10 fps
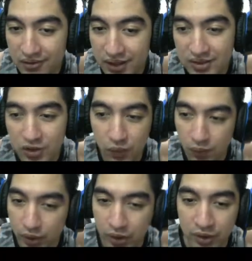Right, so
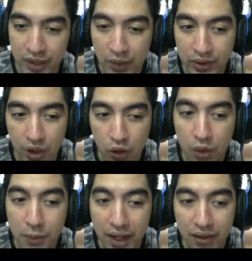we're now in the auto
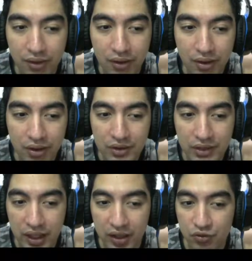battle,
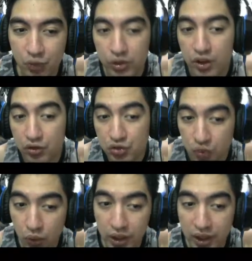and for the
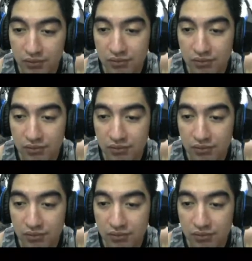controlling